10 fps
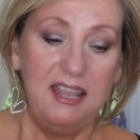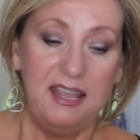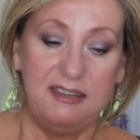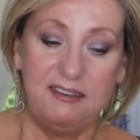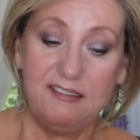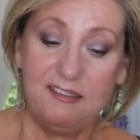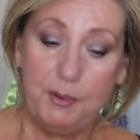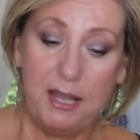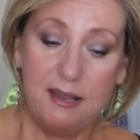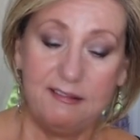It
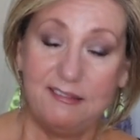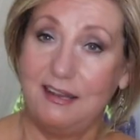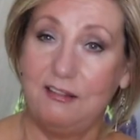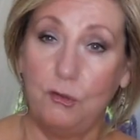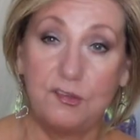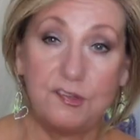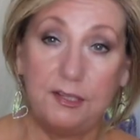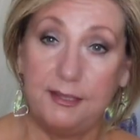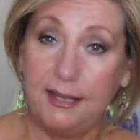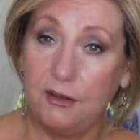dissipates, it looks
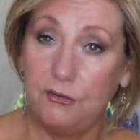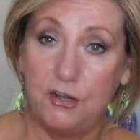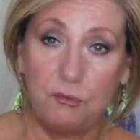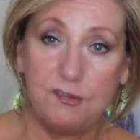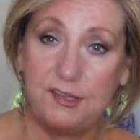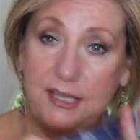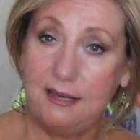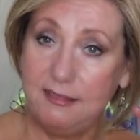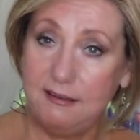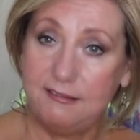clear, you don't see
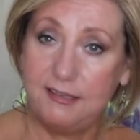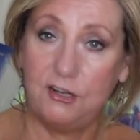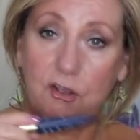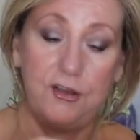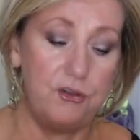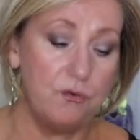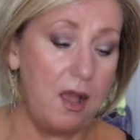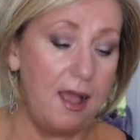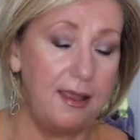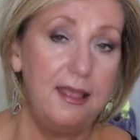anything sitting on your
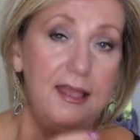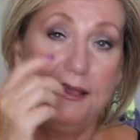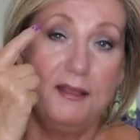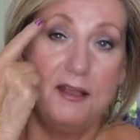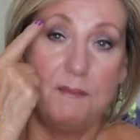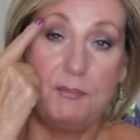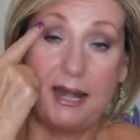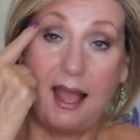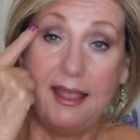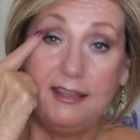eye,
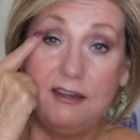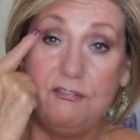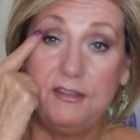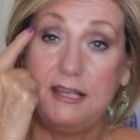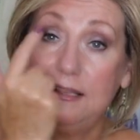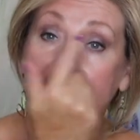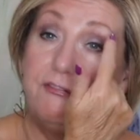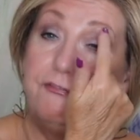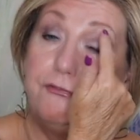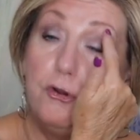but I can feel a
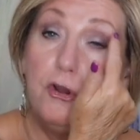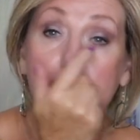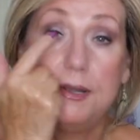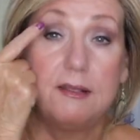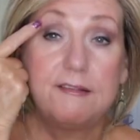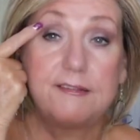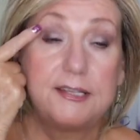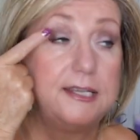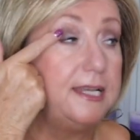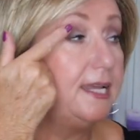
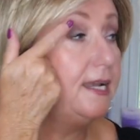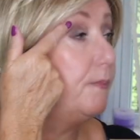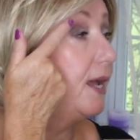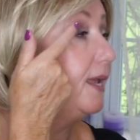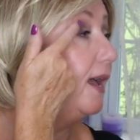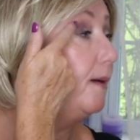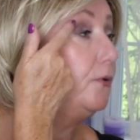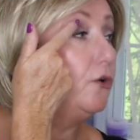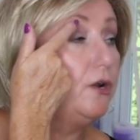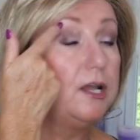firmness in my
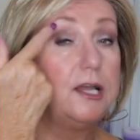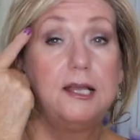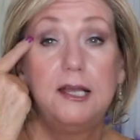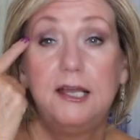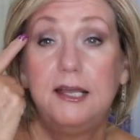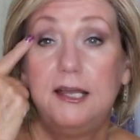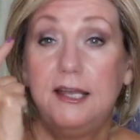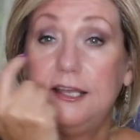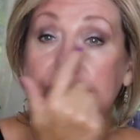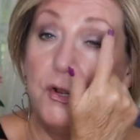upper,
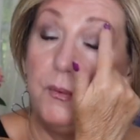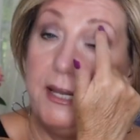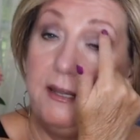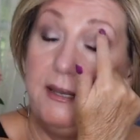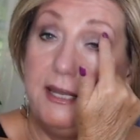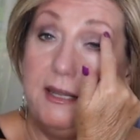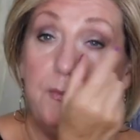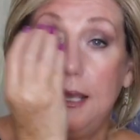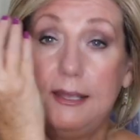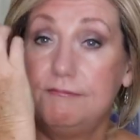you know, in, in
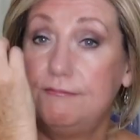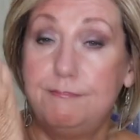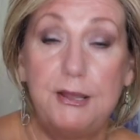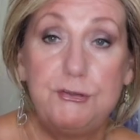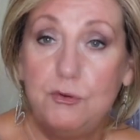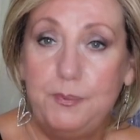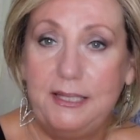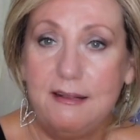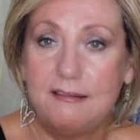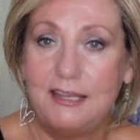my, my droopy
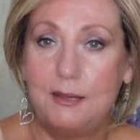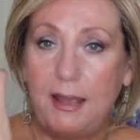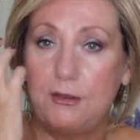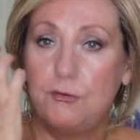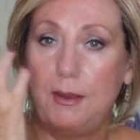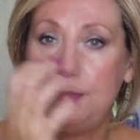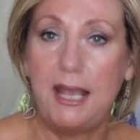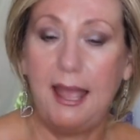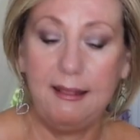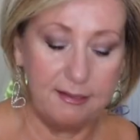lids, in my
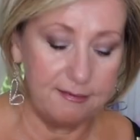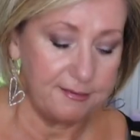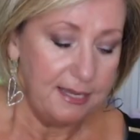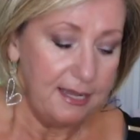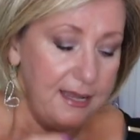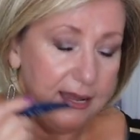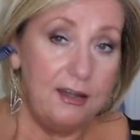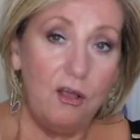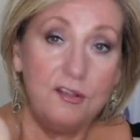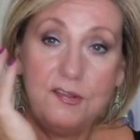crepey eyelids.
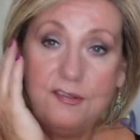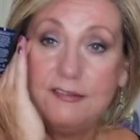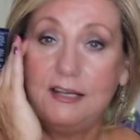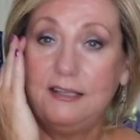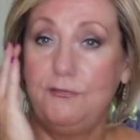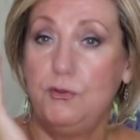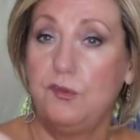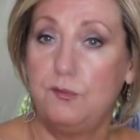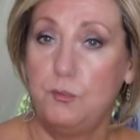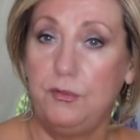It also says it'll give you
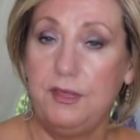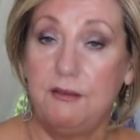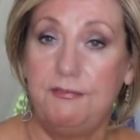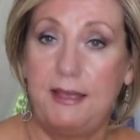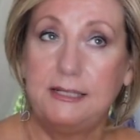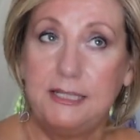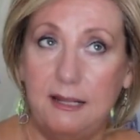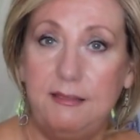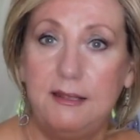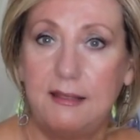a smoothing effect, and
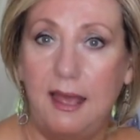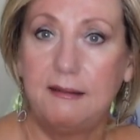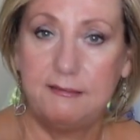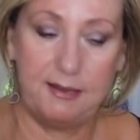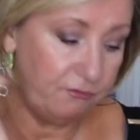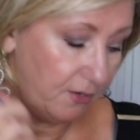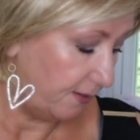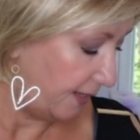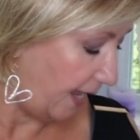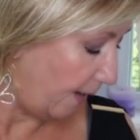I think that is
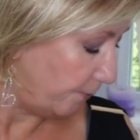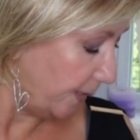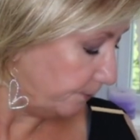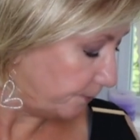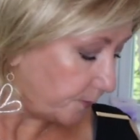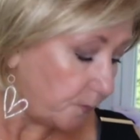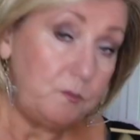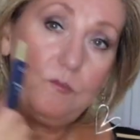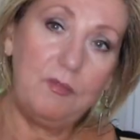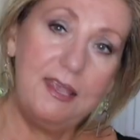definitely happening.
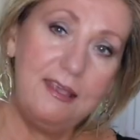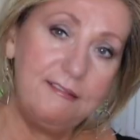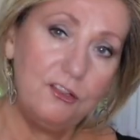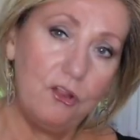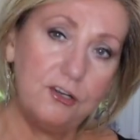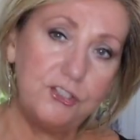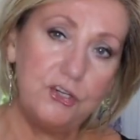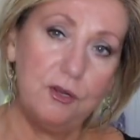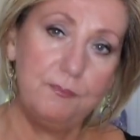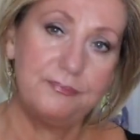Is it long
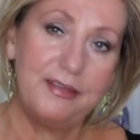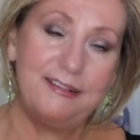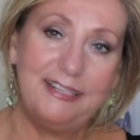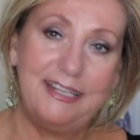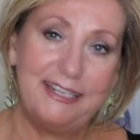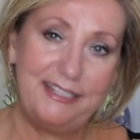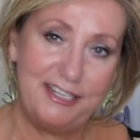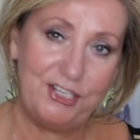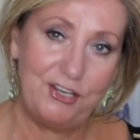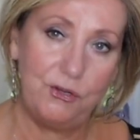term? Is it going to
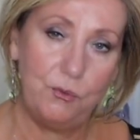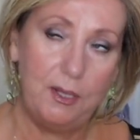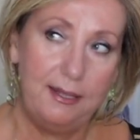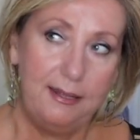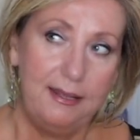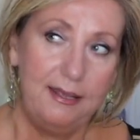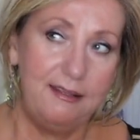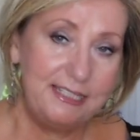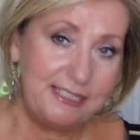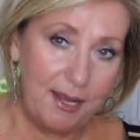continue?
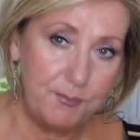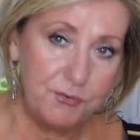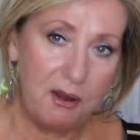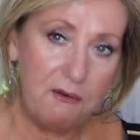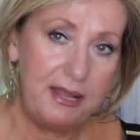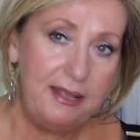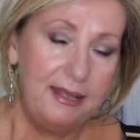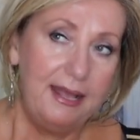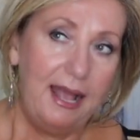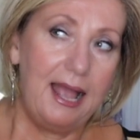Is it temporary?
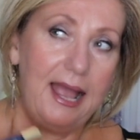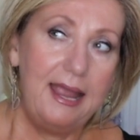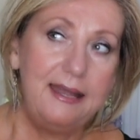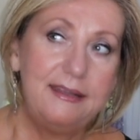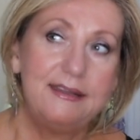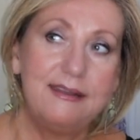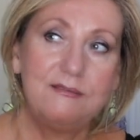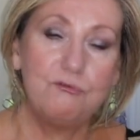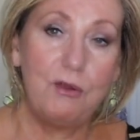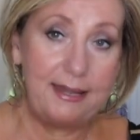I
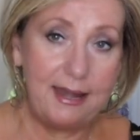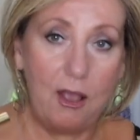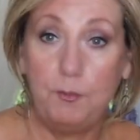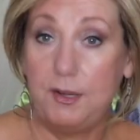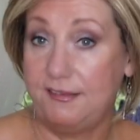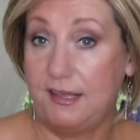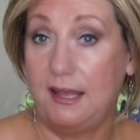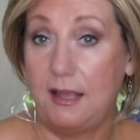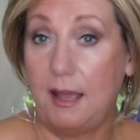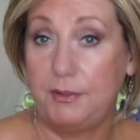right now I'm going to
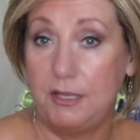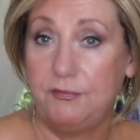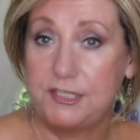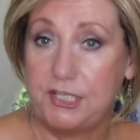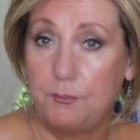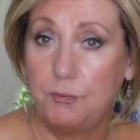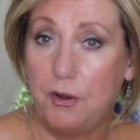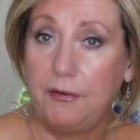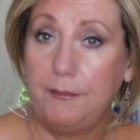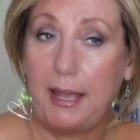say I believe it's
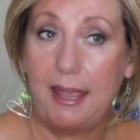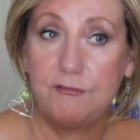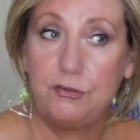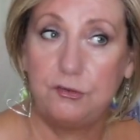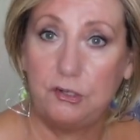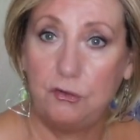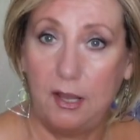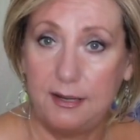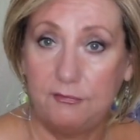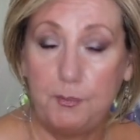temporary. I haven't used it
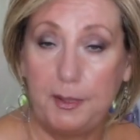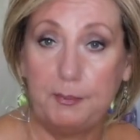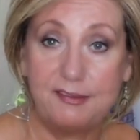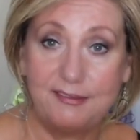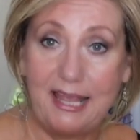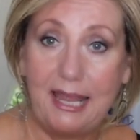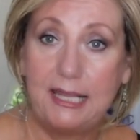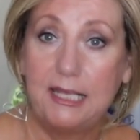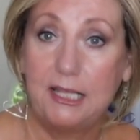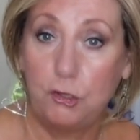long enough to be able to
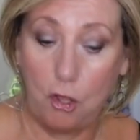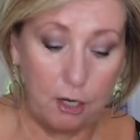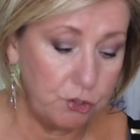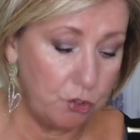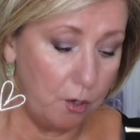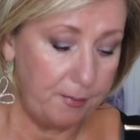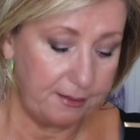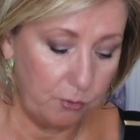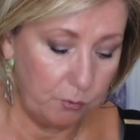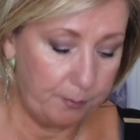say long term
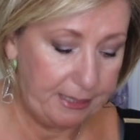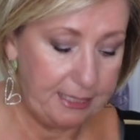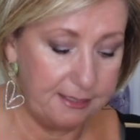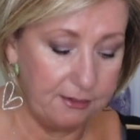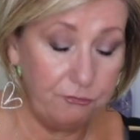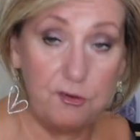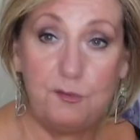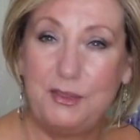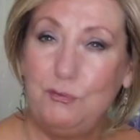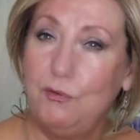that there would be any
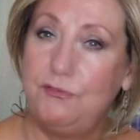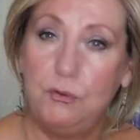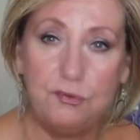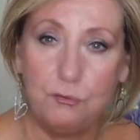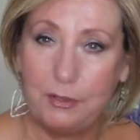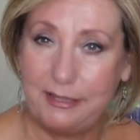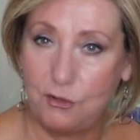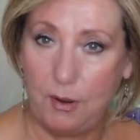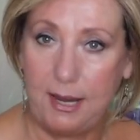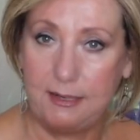difference. But the reviews are really
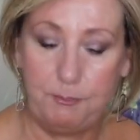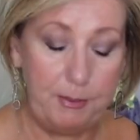great.